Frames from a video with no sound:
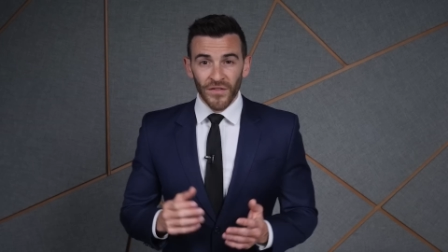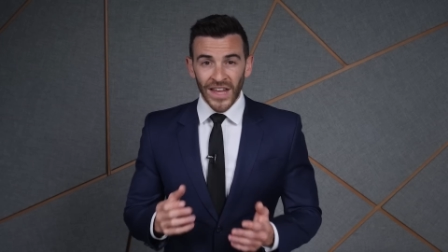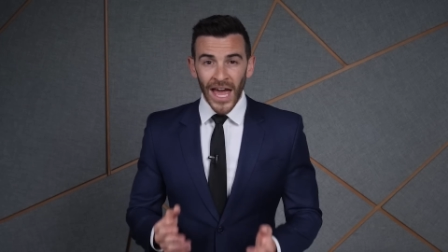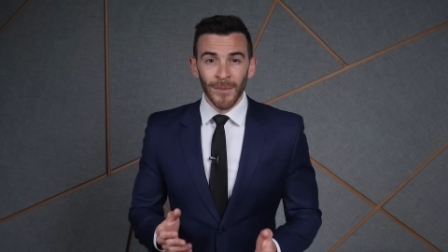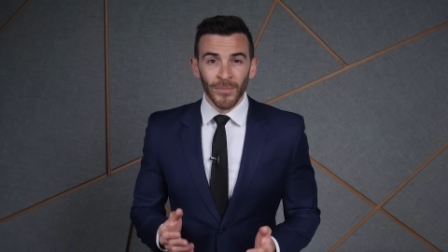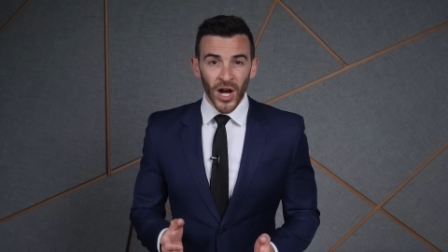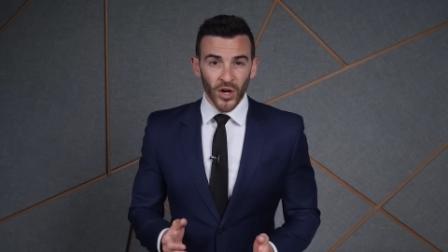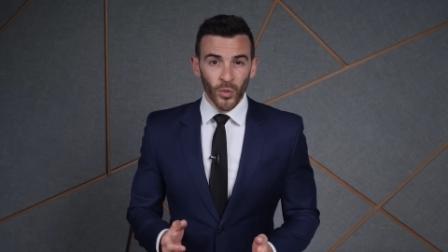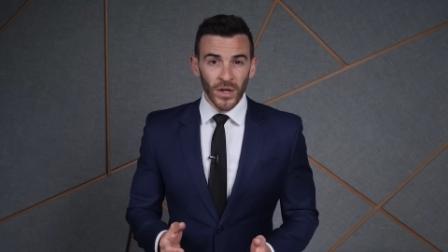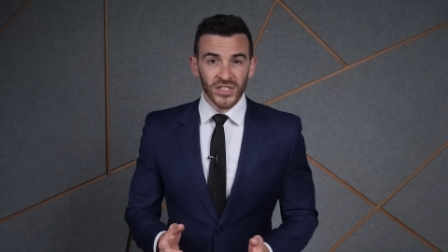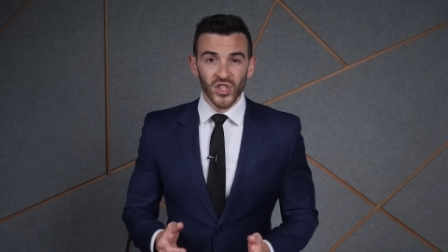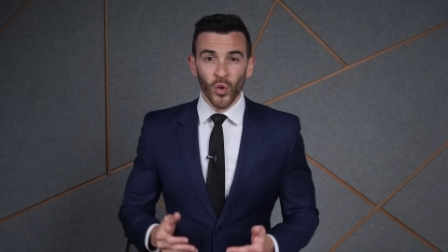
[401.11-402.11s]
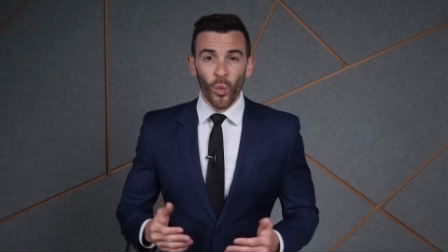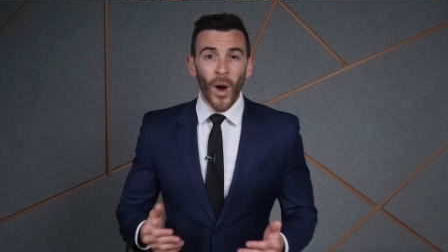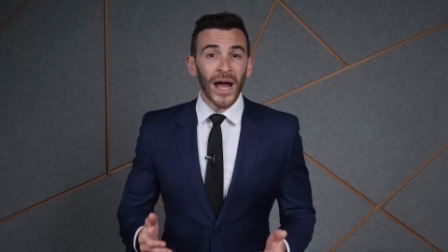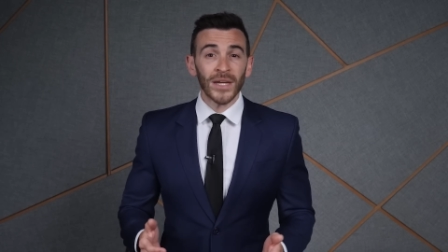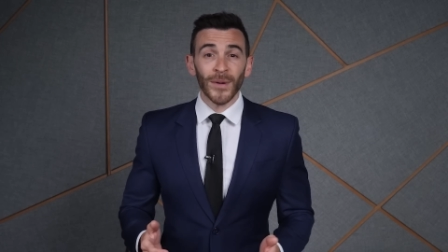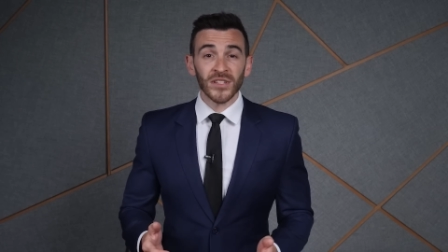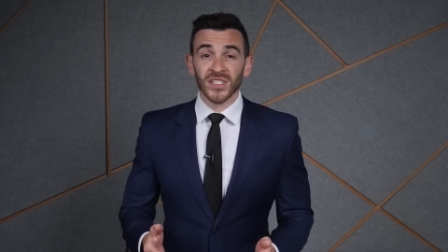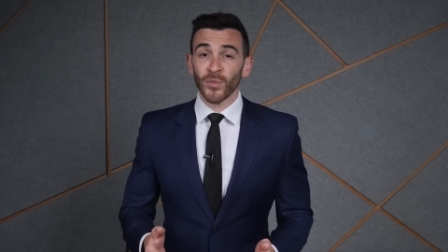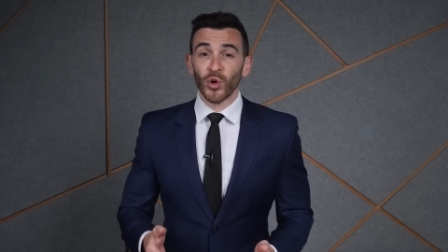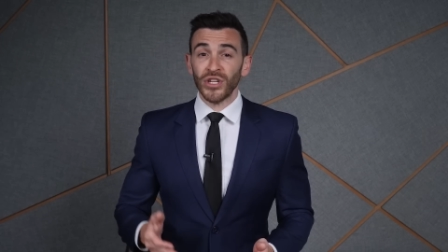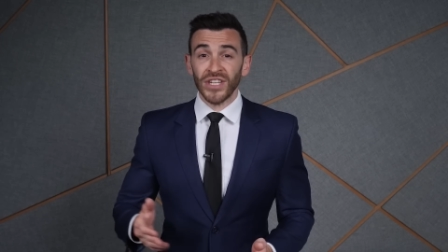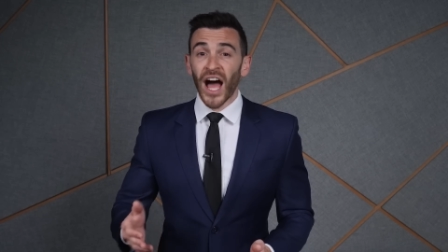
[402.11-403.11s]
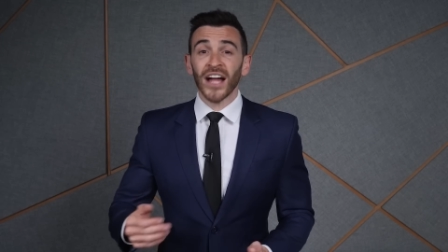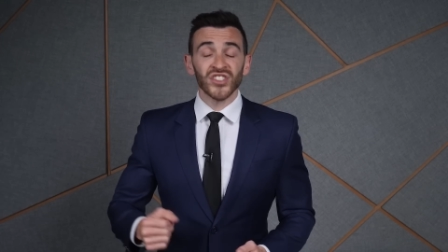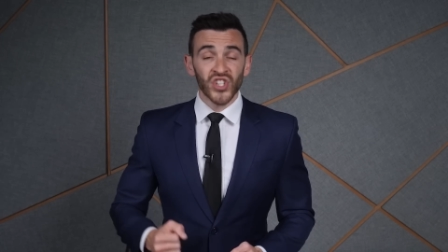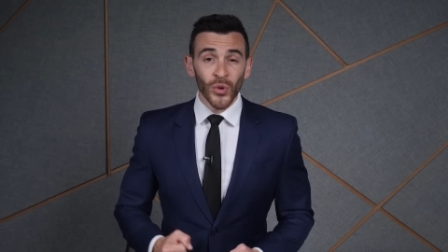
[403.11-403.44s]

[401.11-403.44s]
if Ken Buck wants to whine about someone not